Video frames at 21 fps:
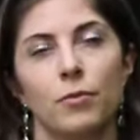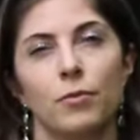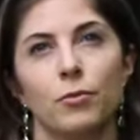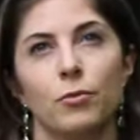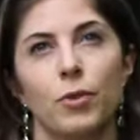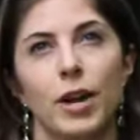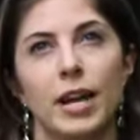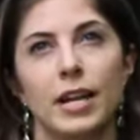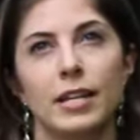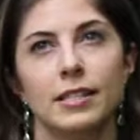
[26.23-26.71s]

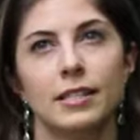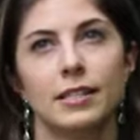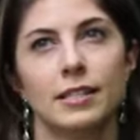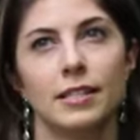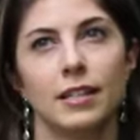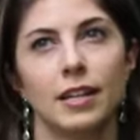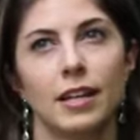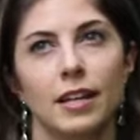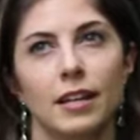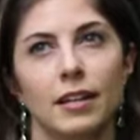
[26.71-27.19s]
raised
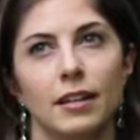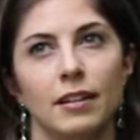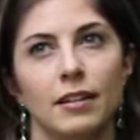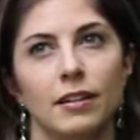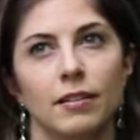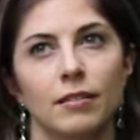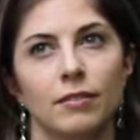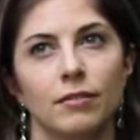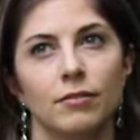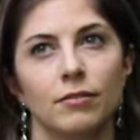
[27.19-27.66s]
in
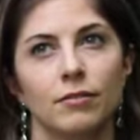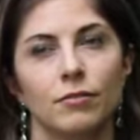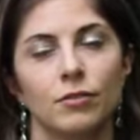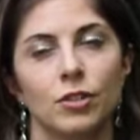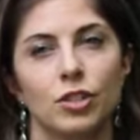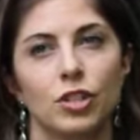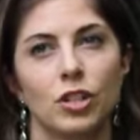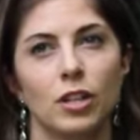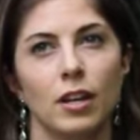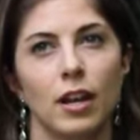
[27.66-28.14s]

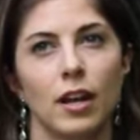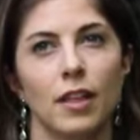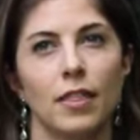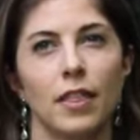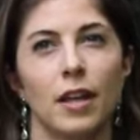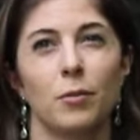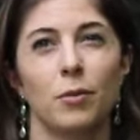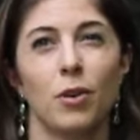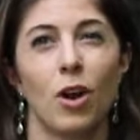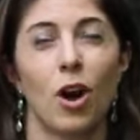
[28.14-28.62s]
Virginia,
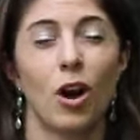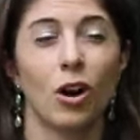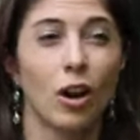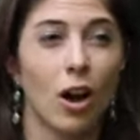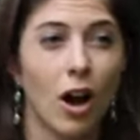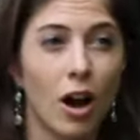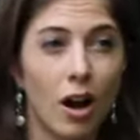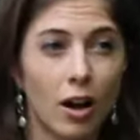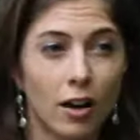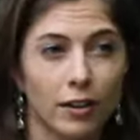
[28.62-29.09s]
then Hong
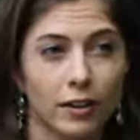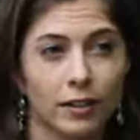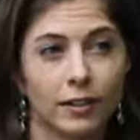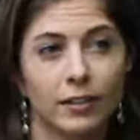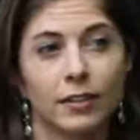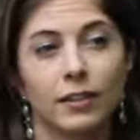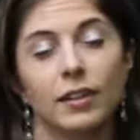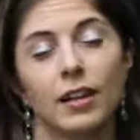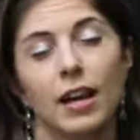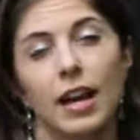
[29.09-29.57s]
Kong,
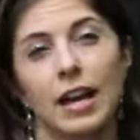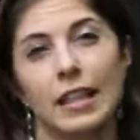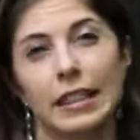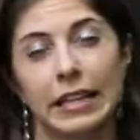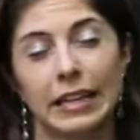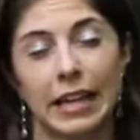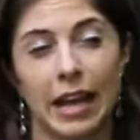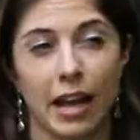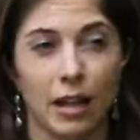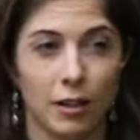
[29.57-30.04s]
and
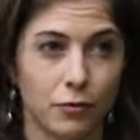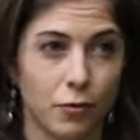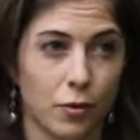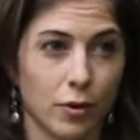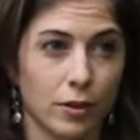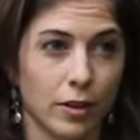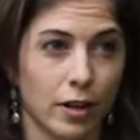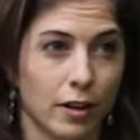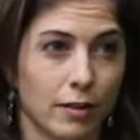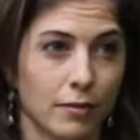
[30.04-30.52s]
then
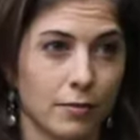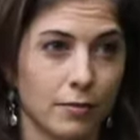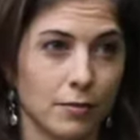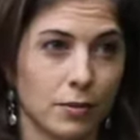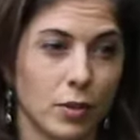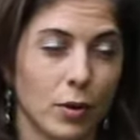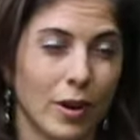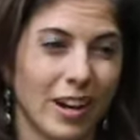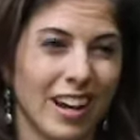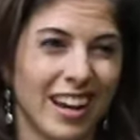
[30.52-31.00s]
California.
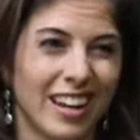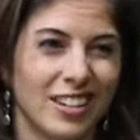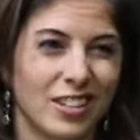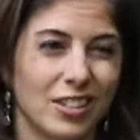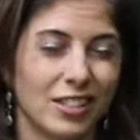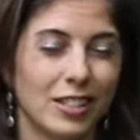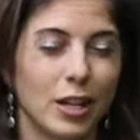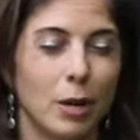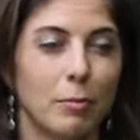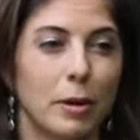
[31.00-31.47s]
So I kind of
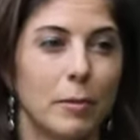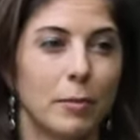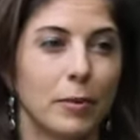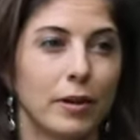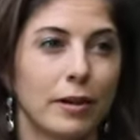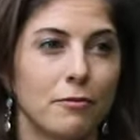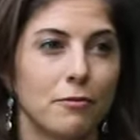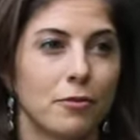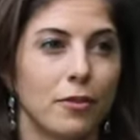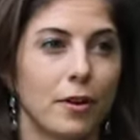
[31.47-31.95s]
just tell people
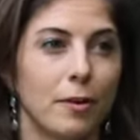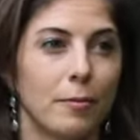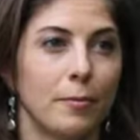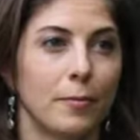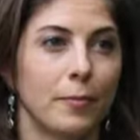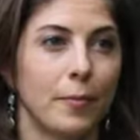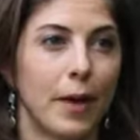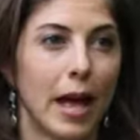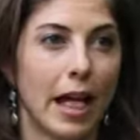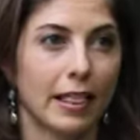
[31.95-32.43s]
I'm from
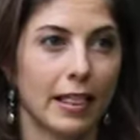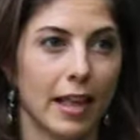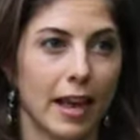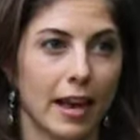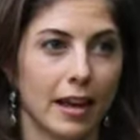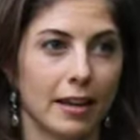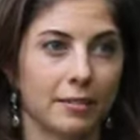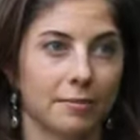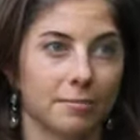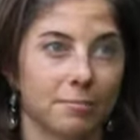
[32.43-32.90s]

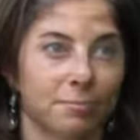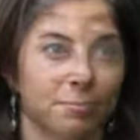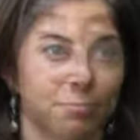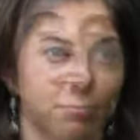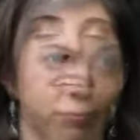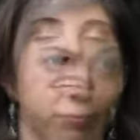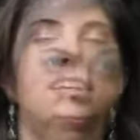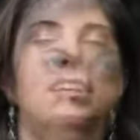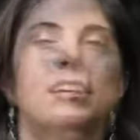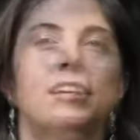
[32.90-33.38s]
LA.
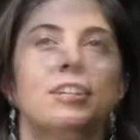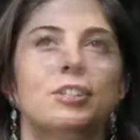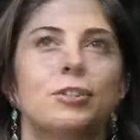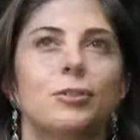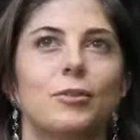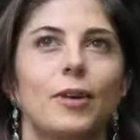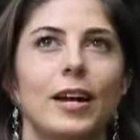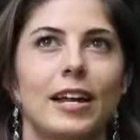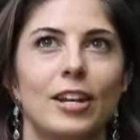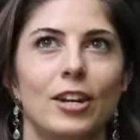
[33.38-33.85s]

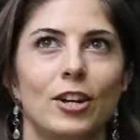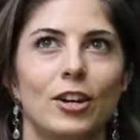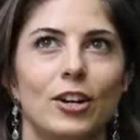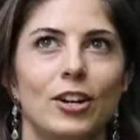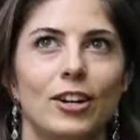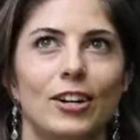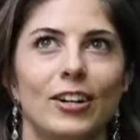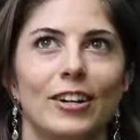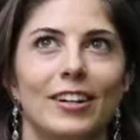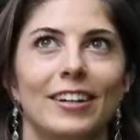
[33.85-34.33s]

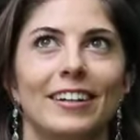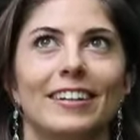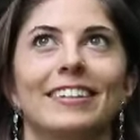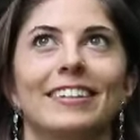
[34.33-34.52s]
Surrender